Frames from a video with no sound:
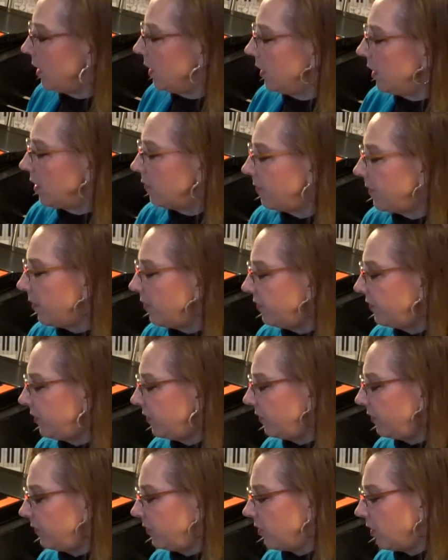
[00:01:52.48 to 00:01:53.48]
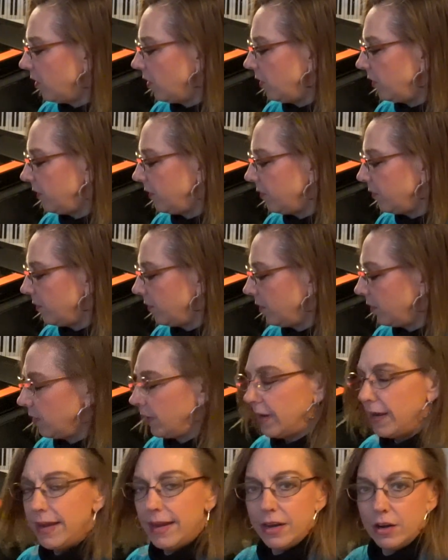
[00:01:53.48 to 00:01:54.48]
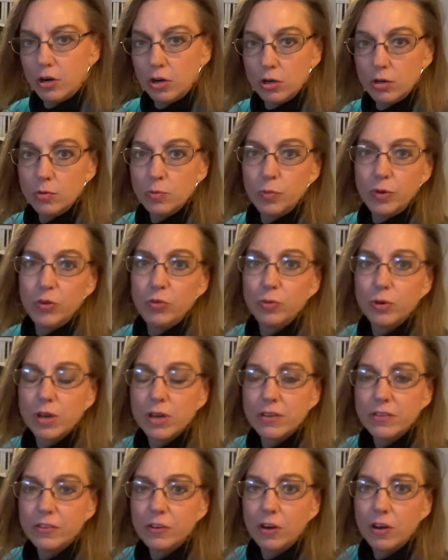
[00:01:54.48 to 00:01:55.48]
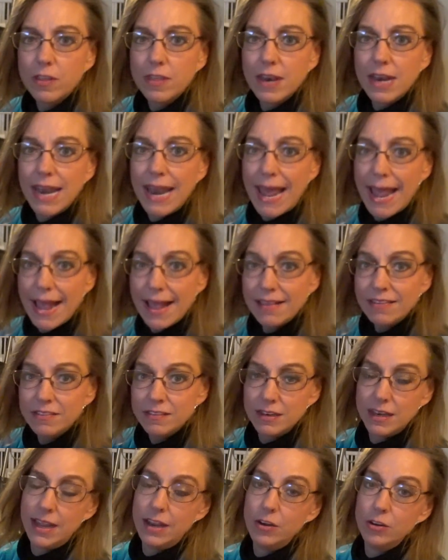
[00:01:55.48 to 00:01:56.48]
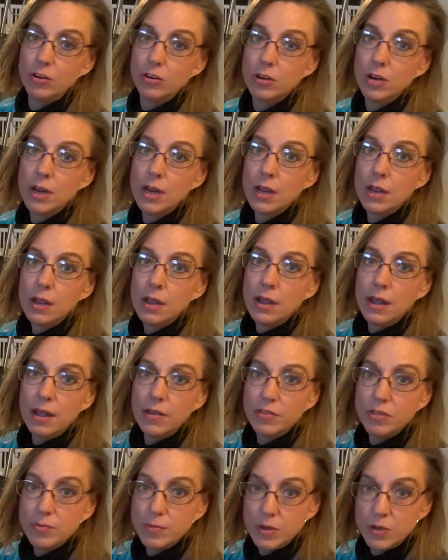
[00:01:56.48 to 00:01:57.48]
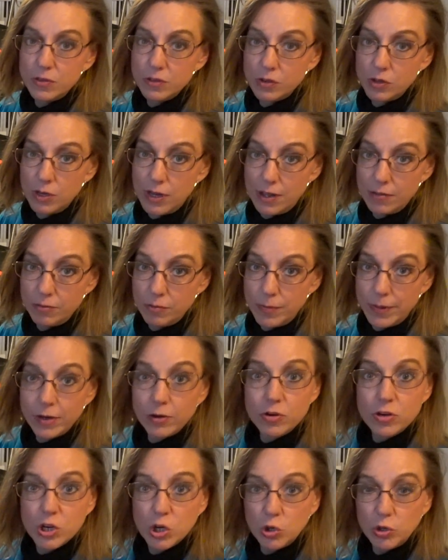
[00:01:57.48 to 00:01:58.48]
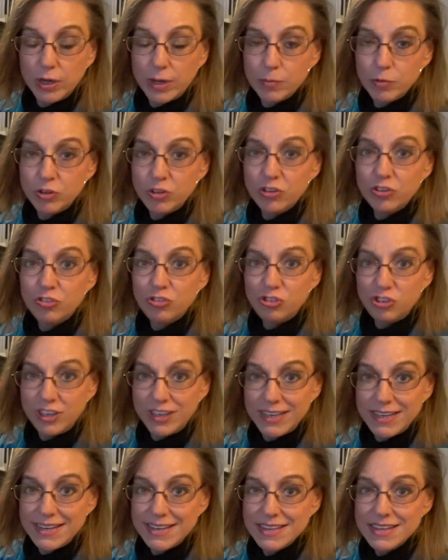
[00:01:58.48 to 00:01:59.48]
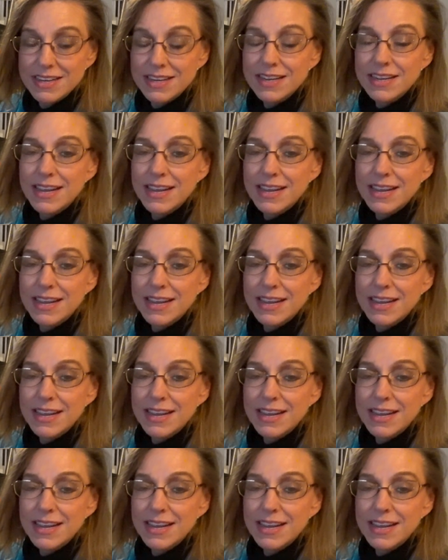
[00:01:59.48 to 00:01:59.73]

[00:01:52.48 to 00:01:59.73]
Now if I was to start here, which we're going to start on the last letter of the musical alphabet, our note name, which is G,